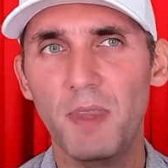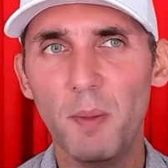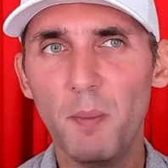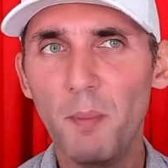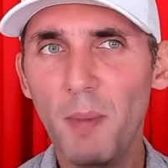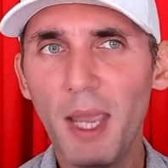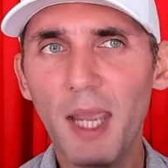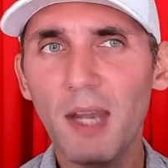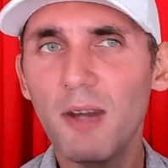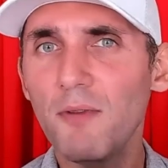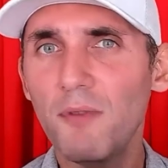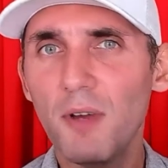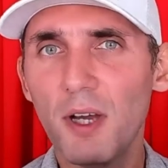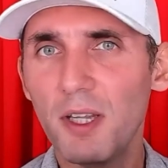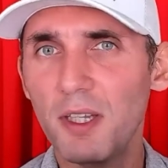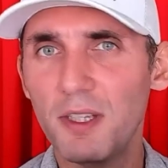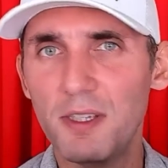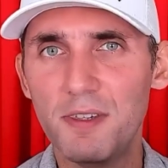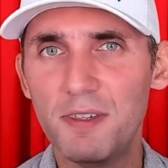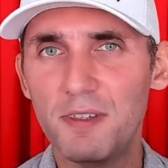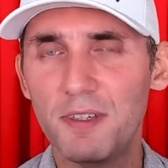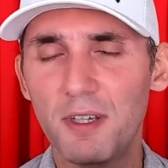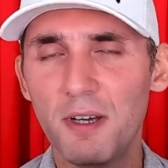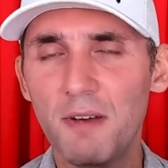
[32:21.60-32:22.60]
the main
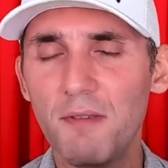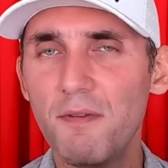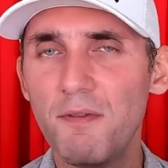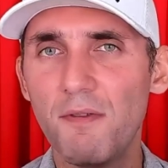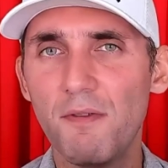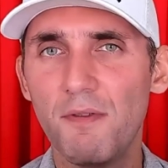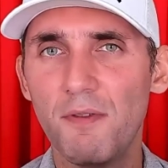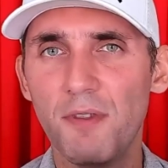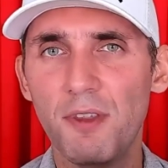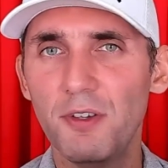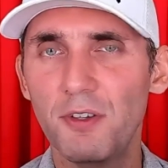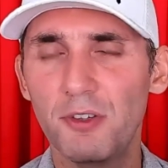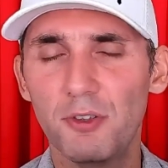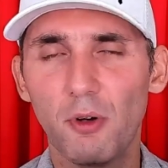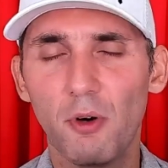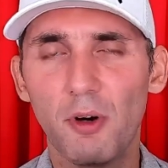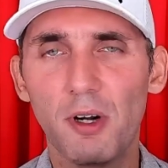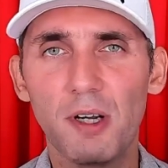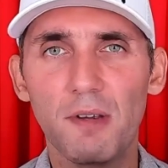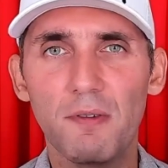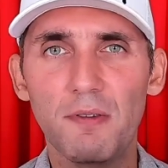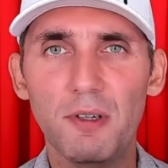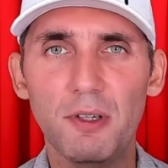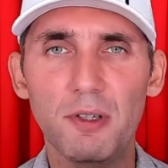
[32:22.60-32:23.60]
villains of the
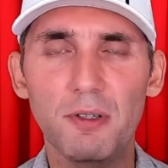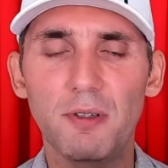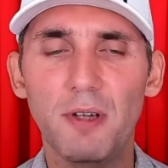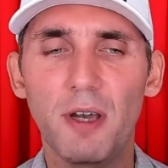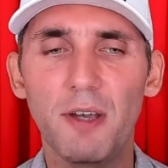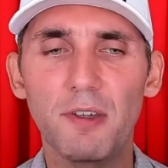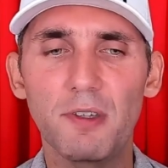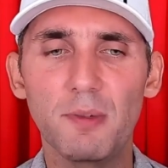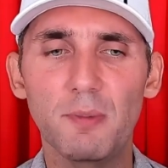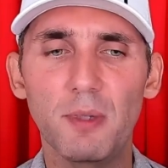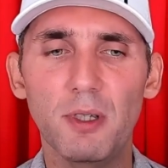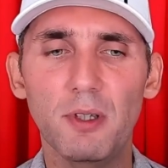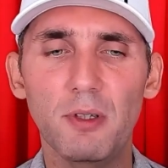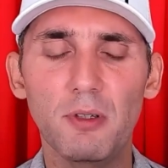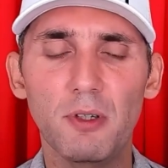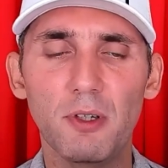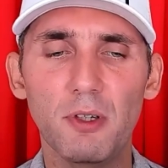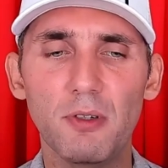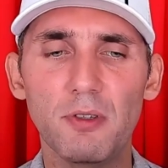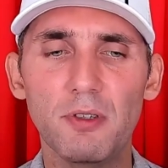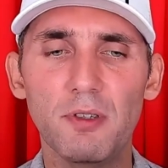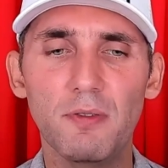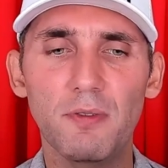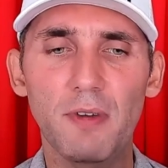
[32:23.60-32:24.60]
story of the New Testament who
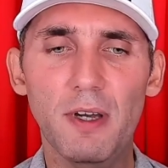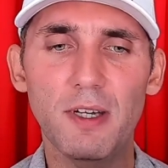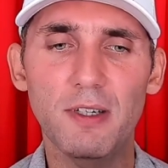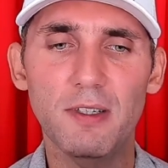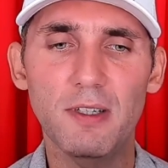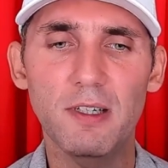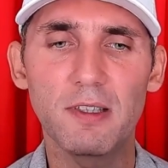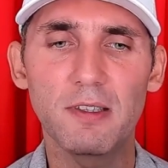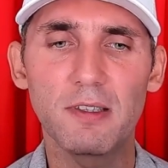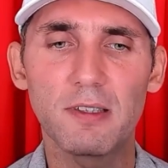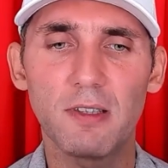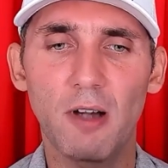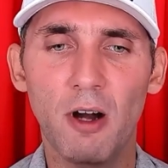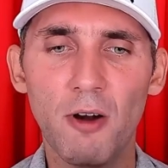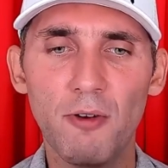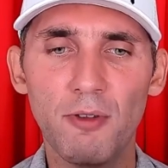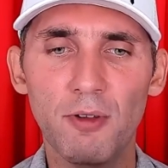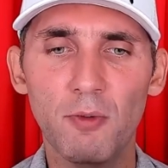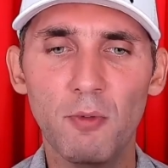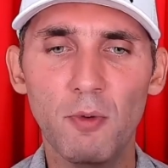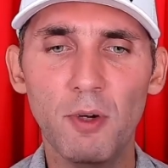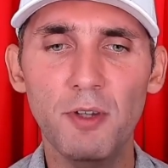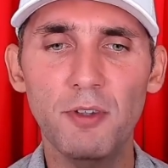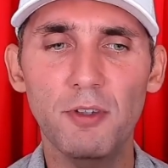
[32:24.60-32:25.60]
crucified Jesus, are
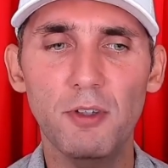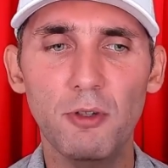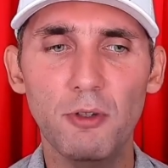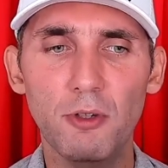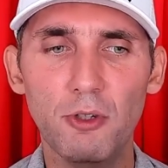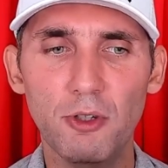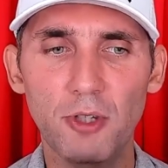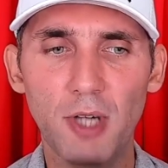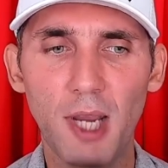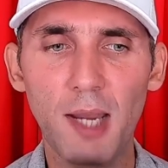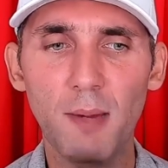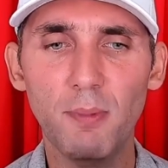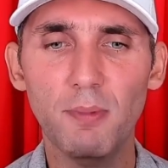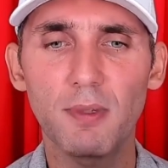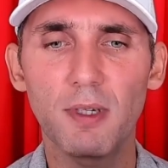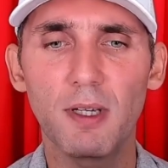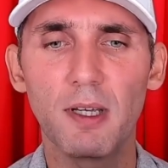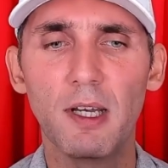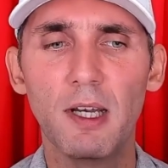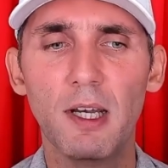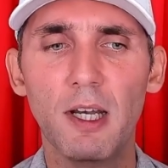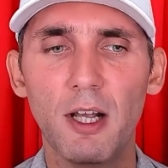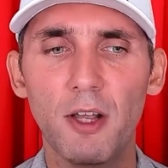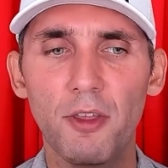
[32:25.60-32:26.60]
the ones who shaped
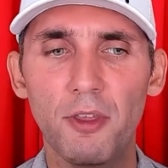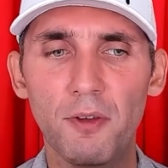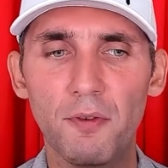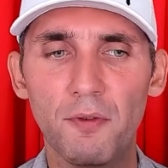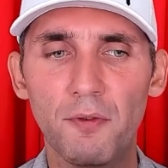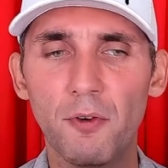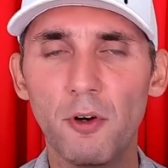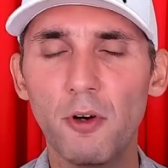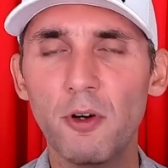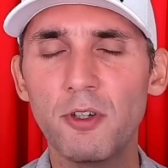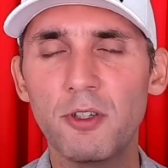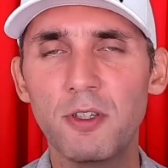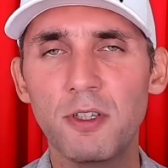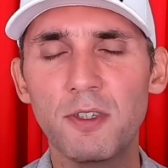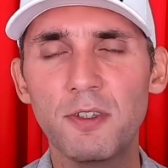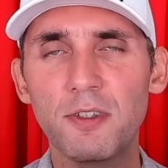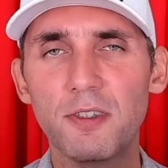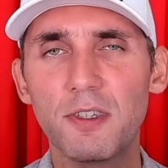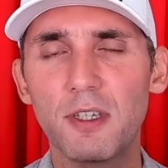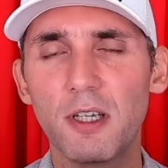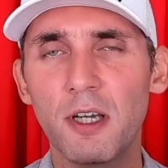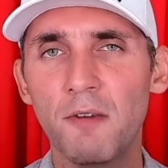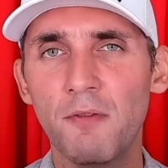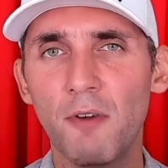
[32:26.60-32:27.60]
the
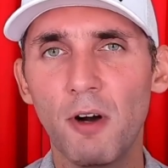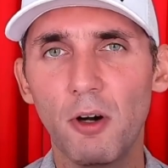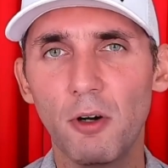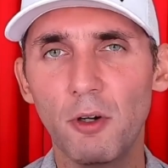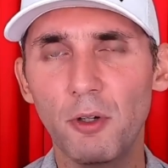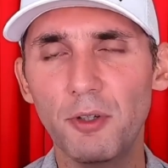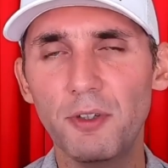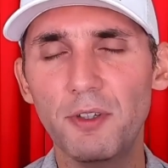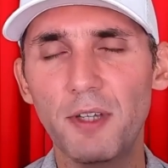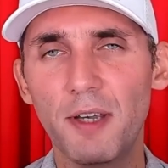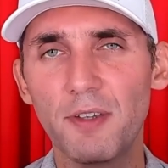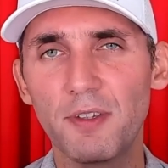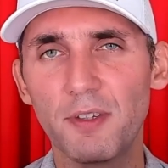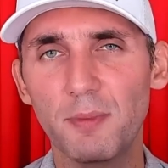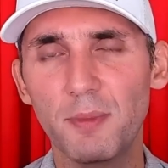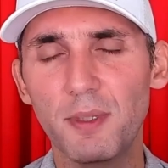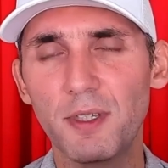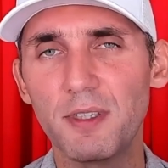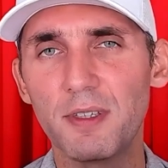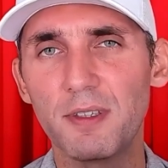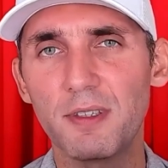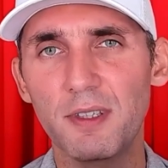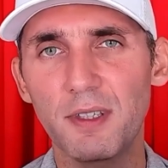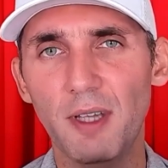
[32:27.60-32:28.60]
versions of our Old
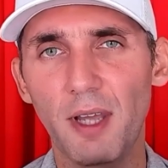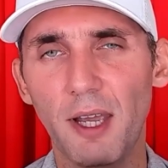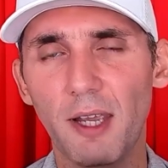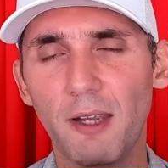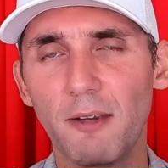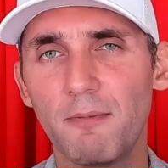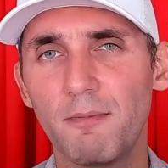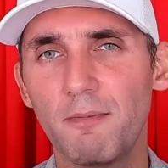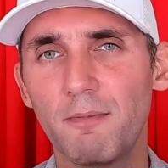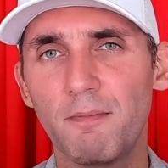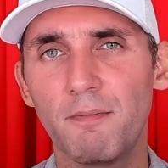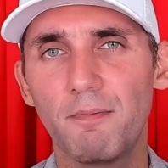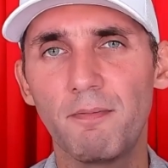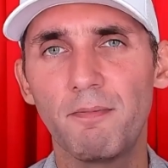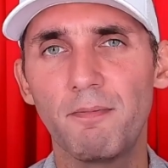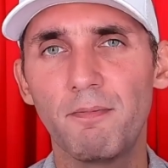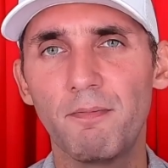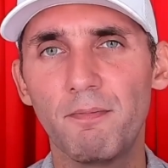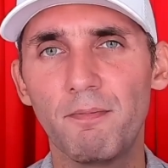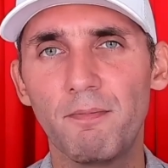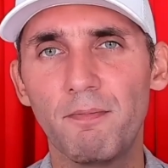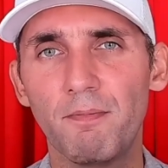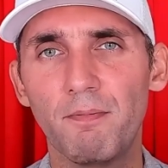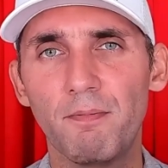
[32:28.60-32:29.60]
Testament today.
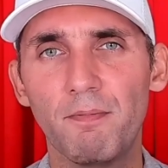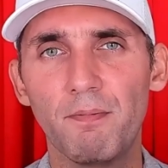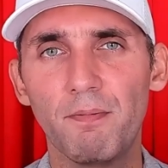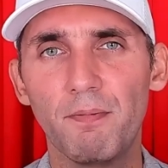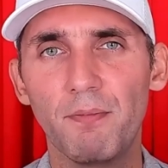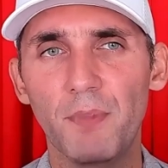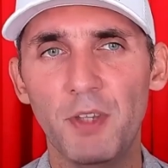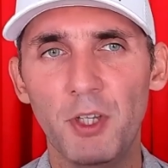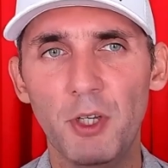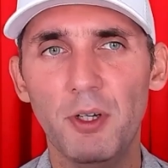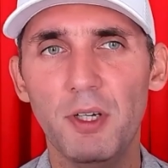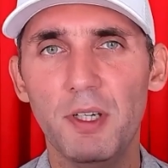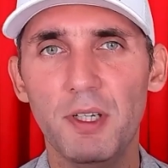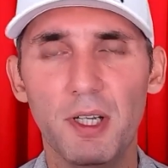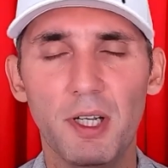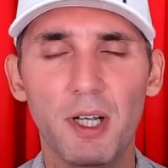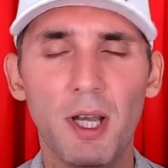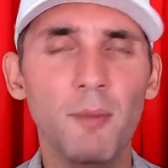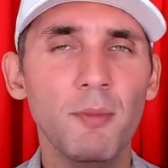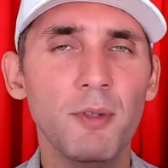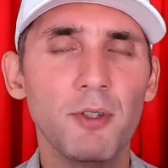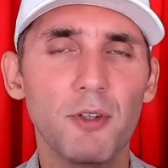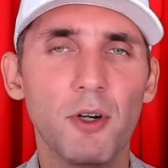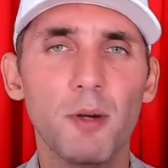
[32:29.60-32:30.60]
You need to
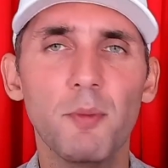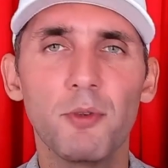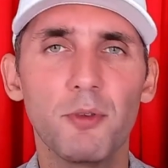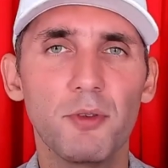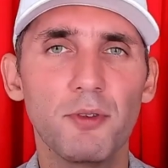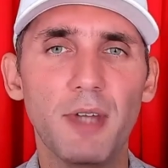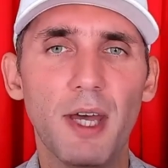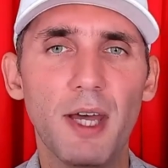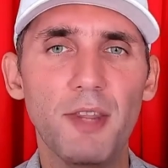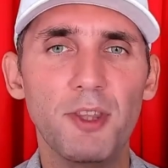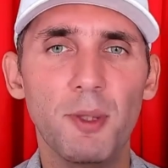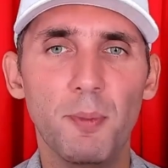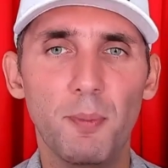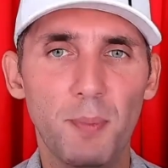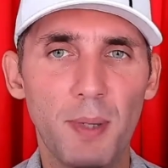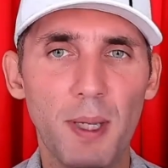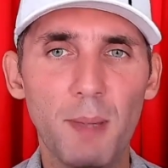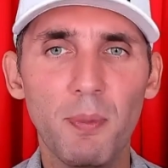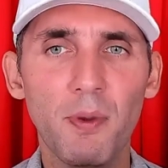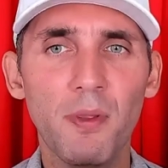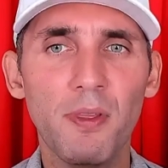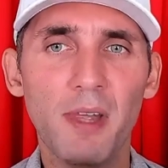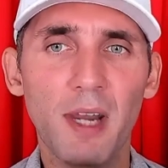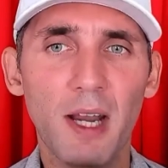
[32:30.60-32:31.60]
come to terms with that. The
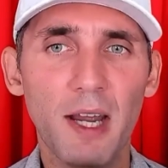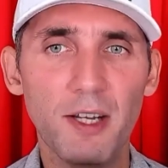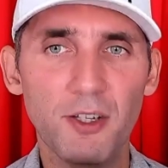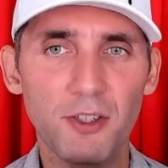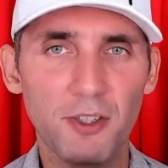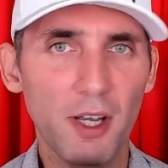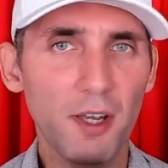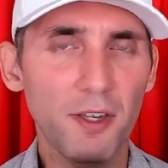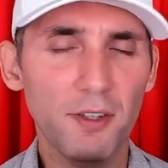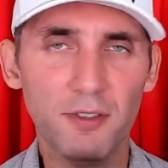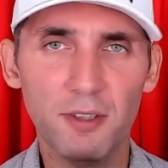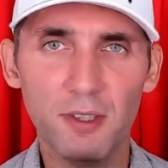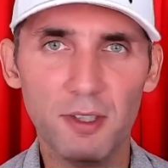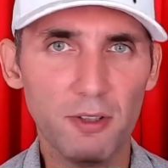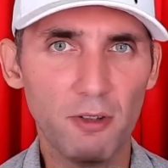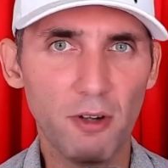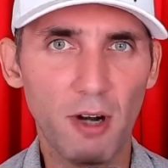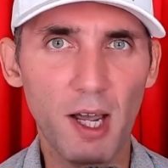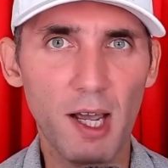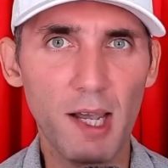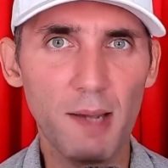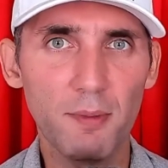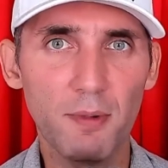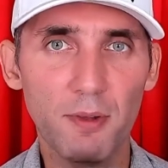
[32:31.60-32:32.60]
people that I just
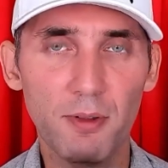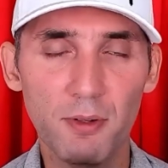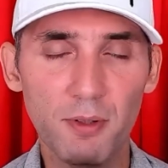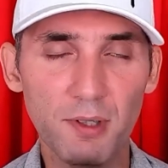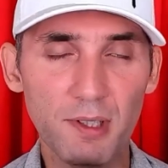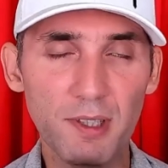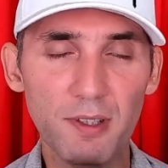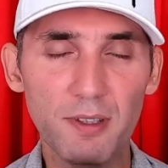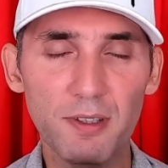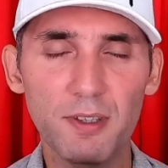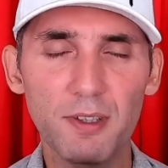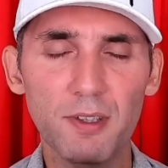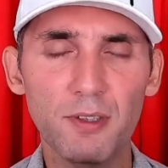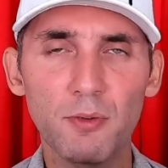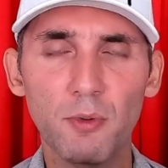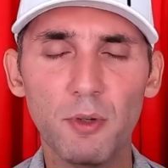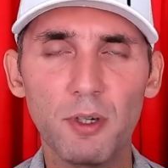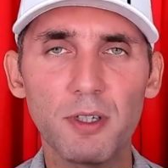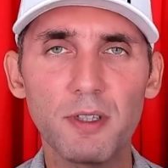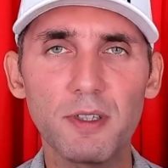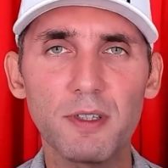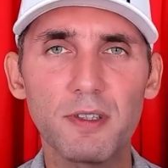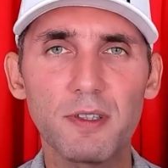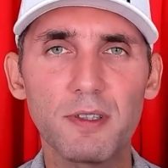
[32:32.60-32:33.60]
described through Jesus'
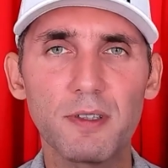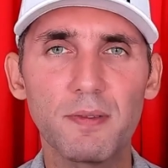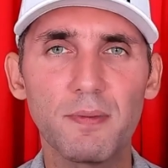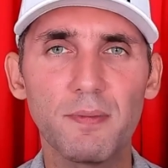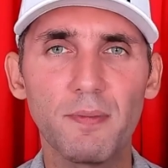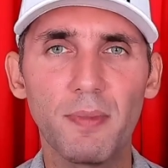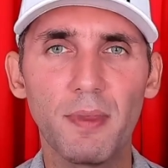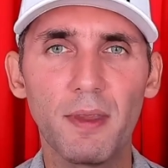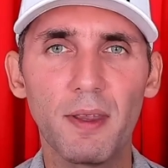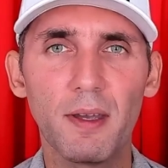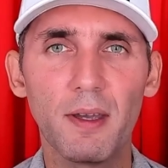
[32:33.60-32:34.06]
words,